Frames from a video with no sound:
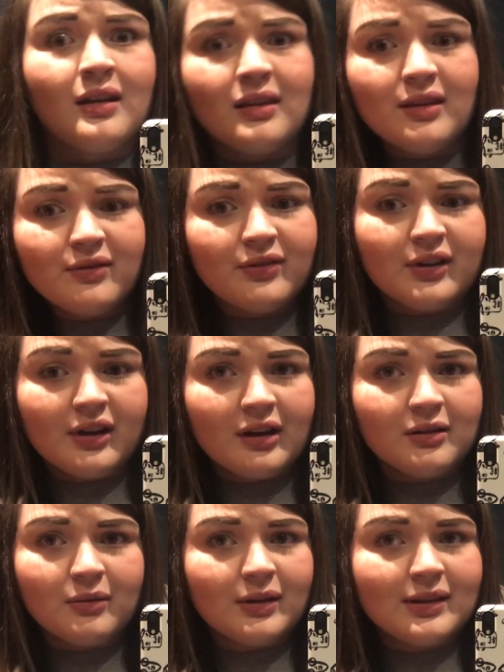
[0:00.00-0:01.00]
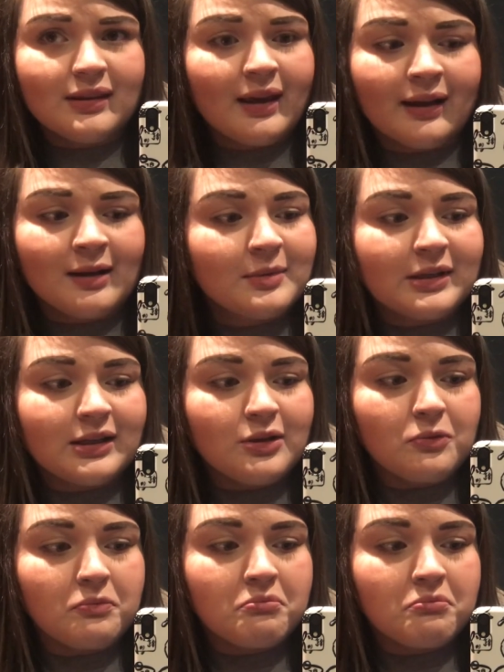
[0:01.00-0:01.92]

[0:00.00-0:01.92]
and then figure out what the heck I'm gonna do.